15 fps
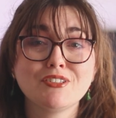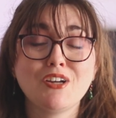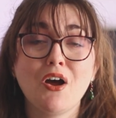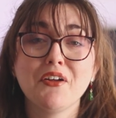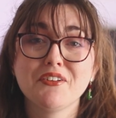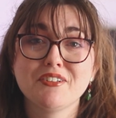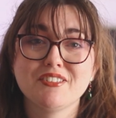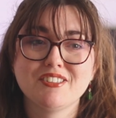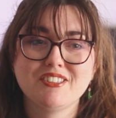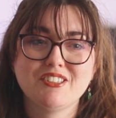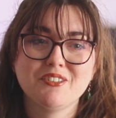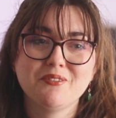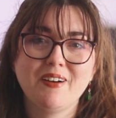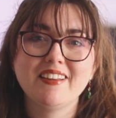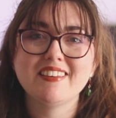$100
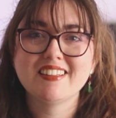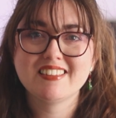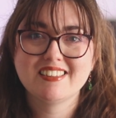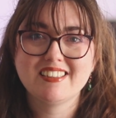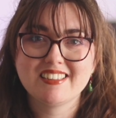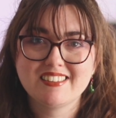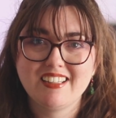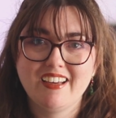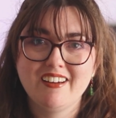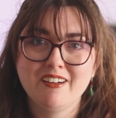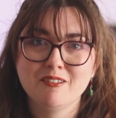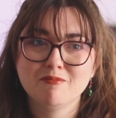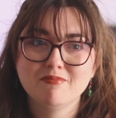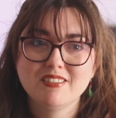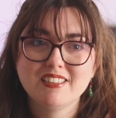to rent these 6
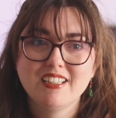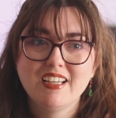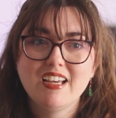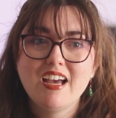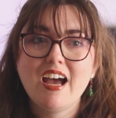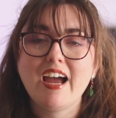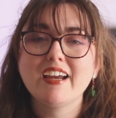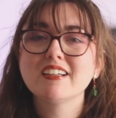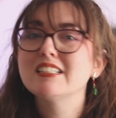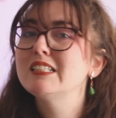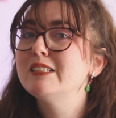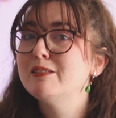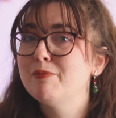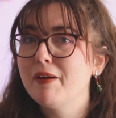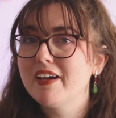items. I
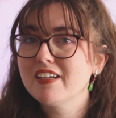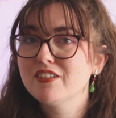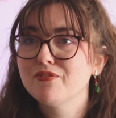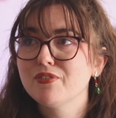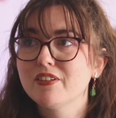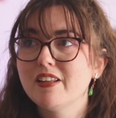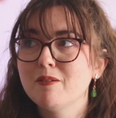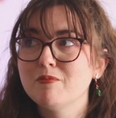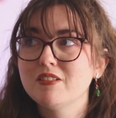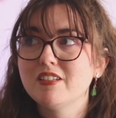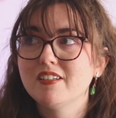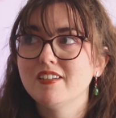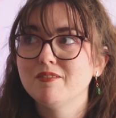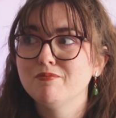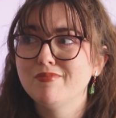expect for them
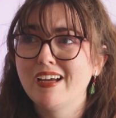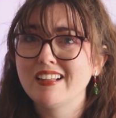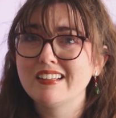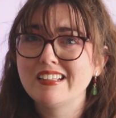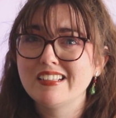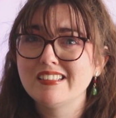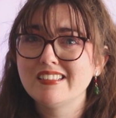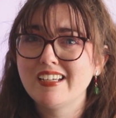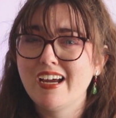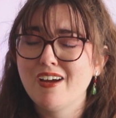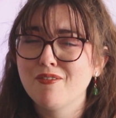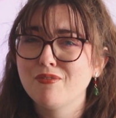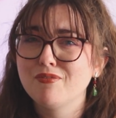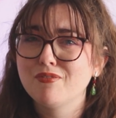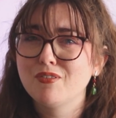to at least
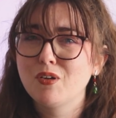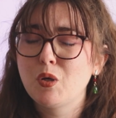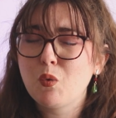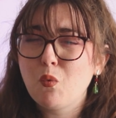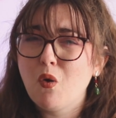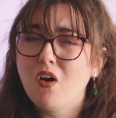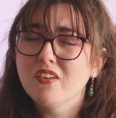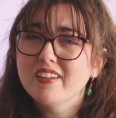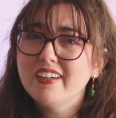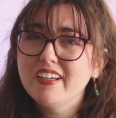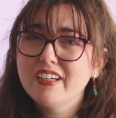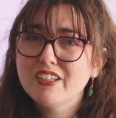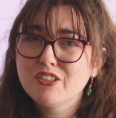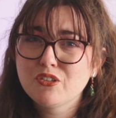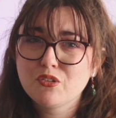have
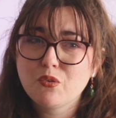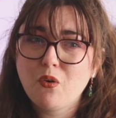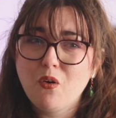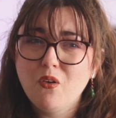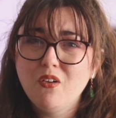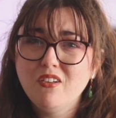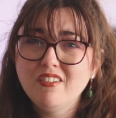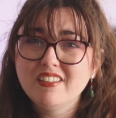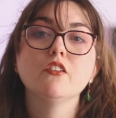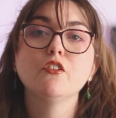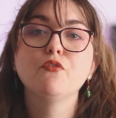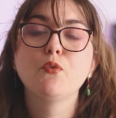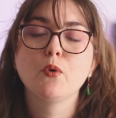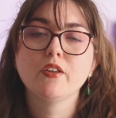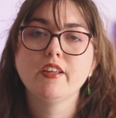quality control. The
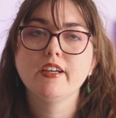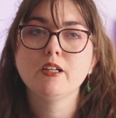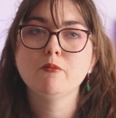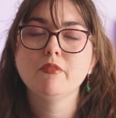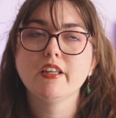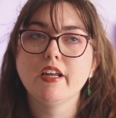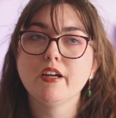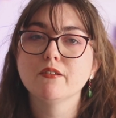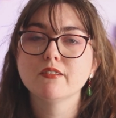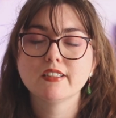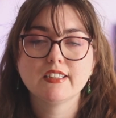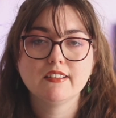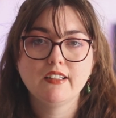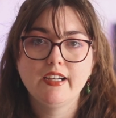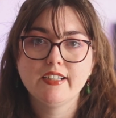4th item that I
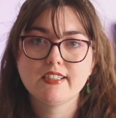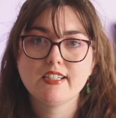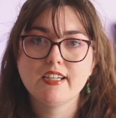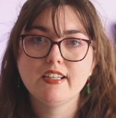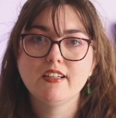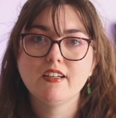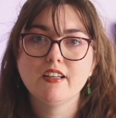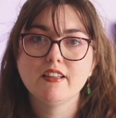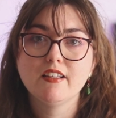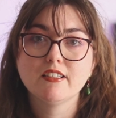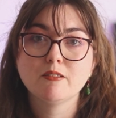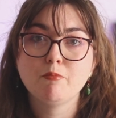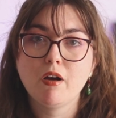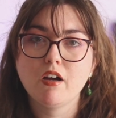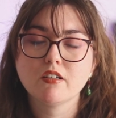really liked in
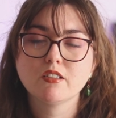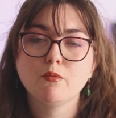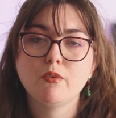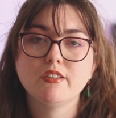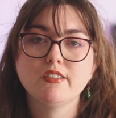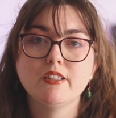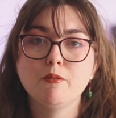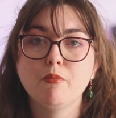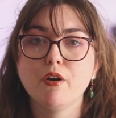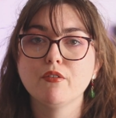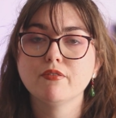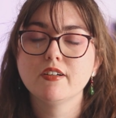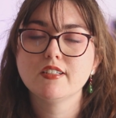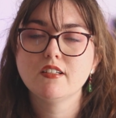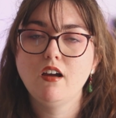this box was the bow
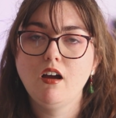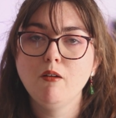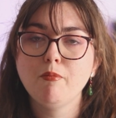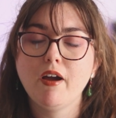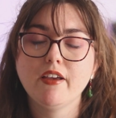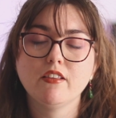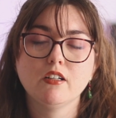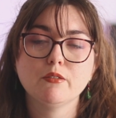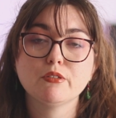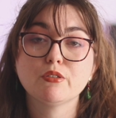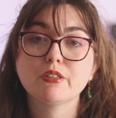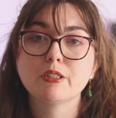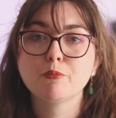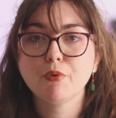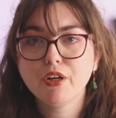front top. I thought it was
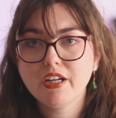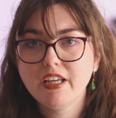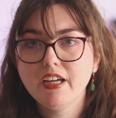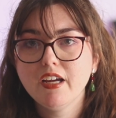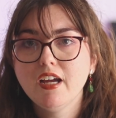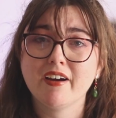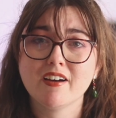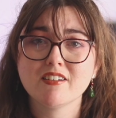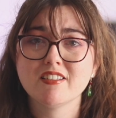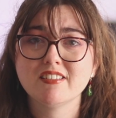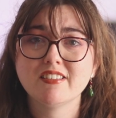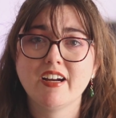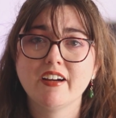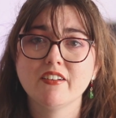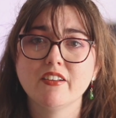really pretty. I got to
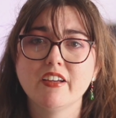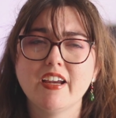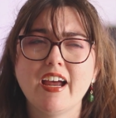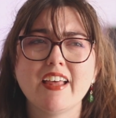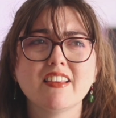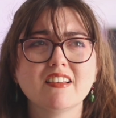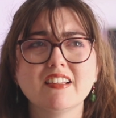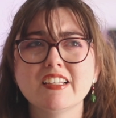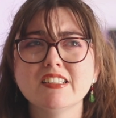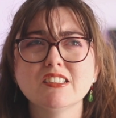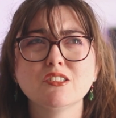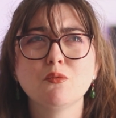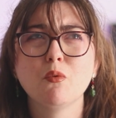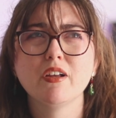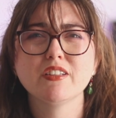style it at
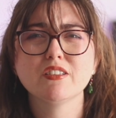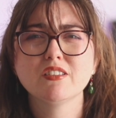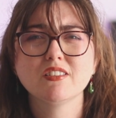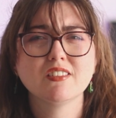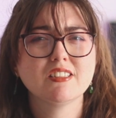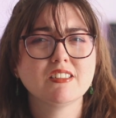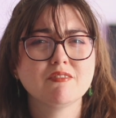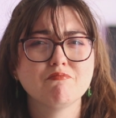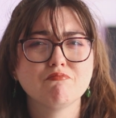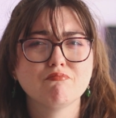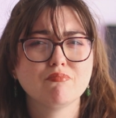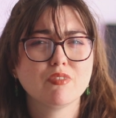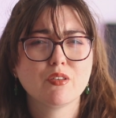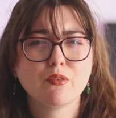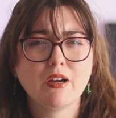least once
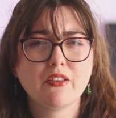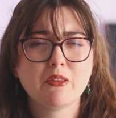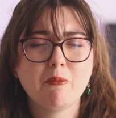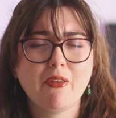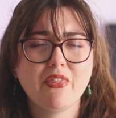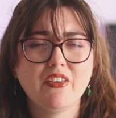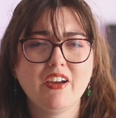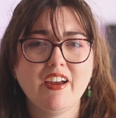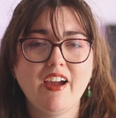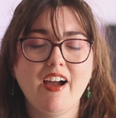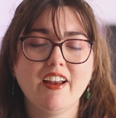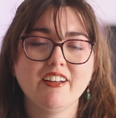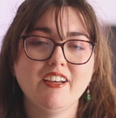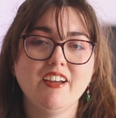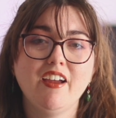throughout the month that I
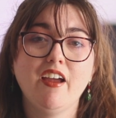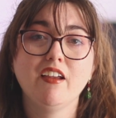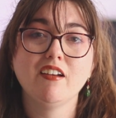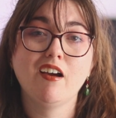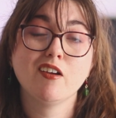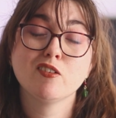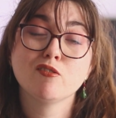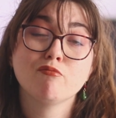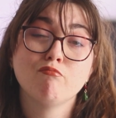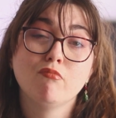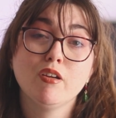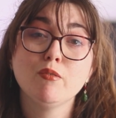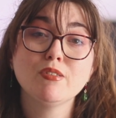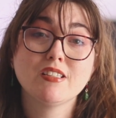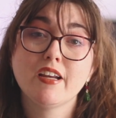had it, and
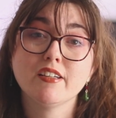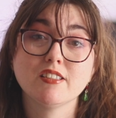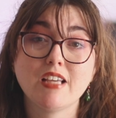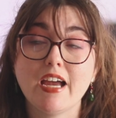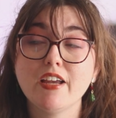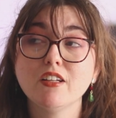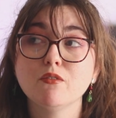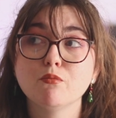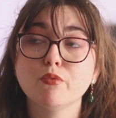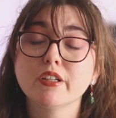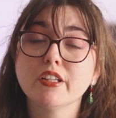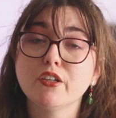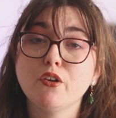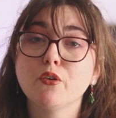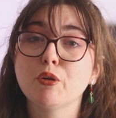it was nice. I had
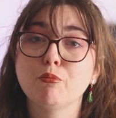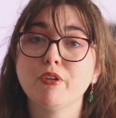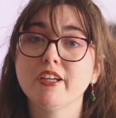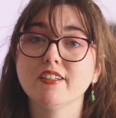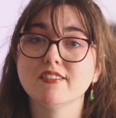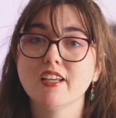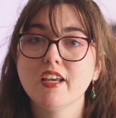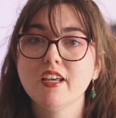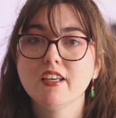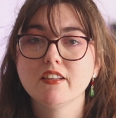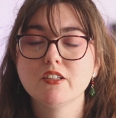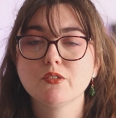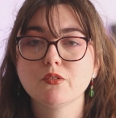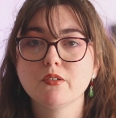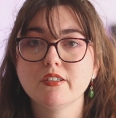really no complaints.
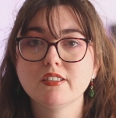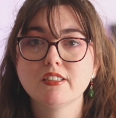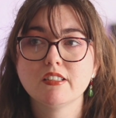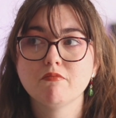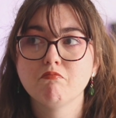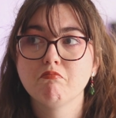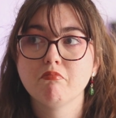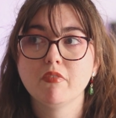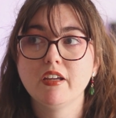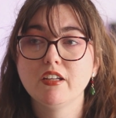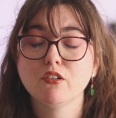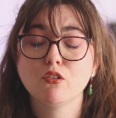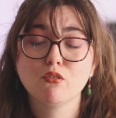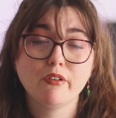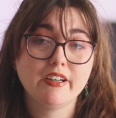This was
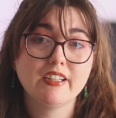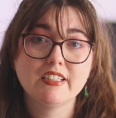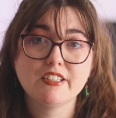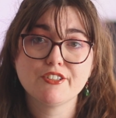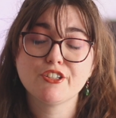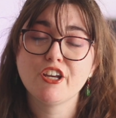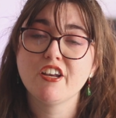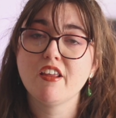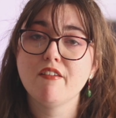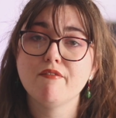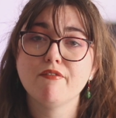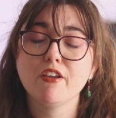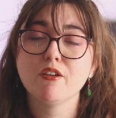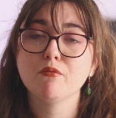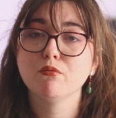in great condition. It
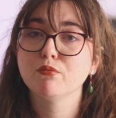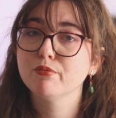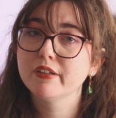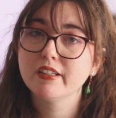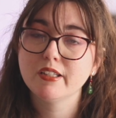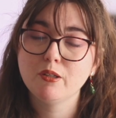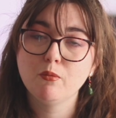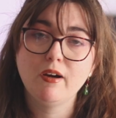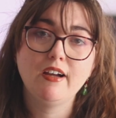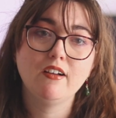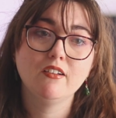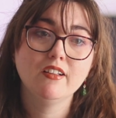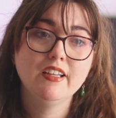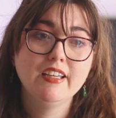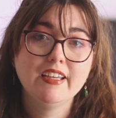fit really
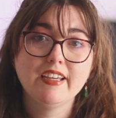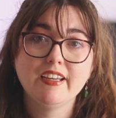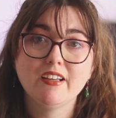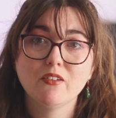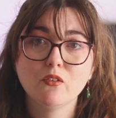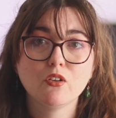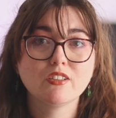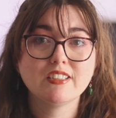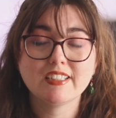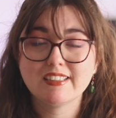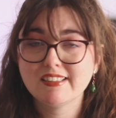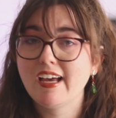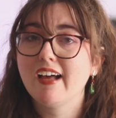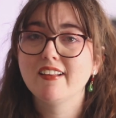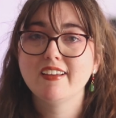well. It looked
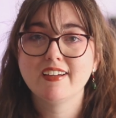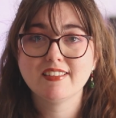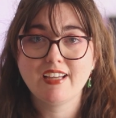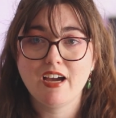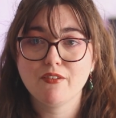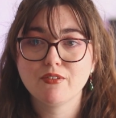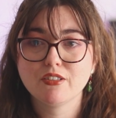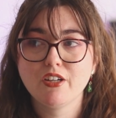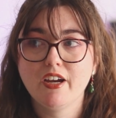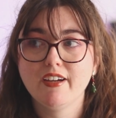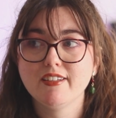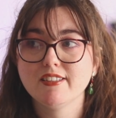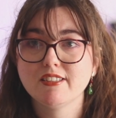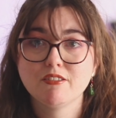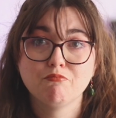exactly as
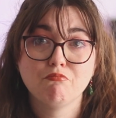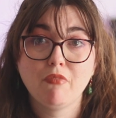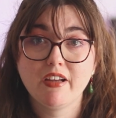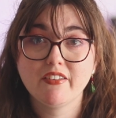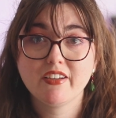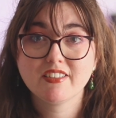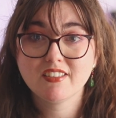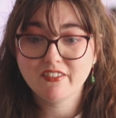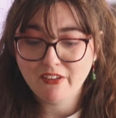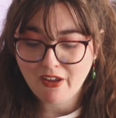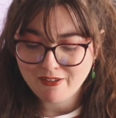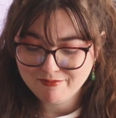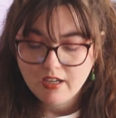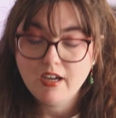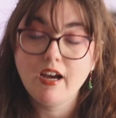advertised. I liked it a
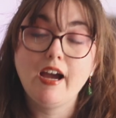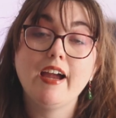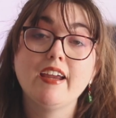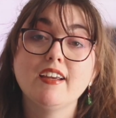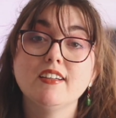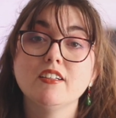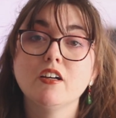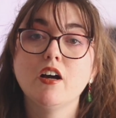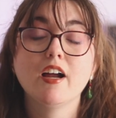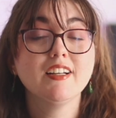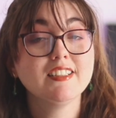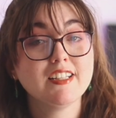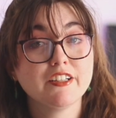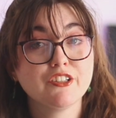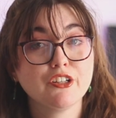lot. I
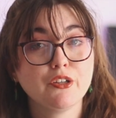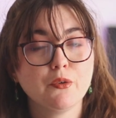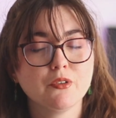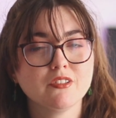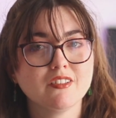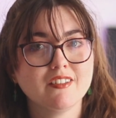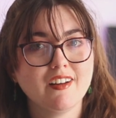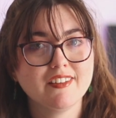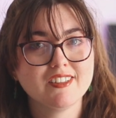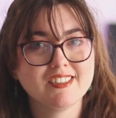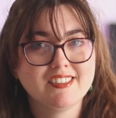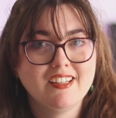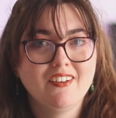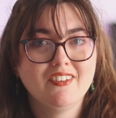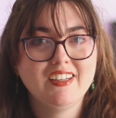unintentionally ordered another
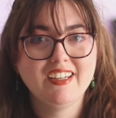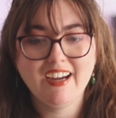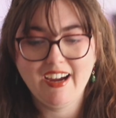Selkie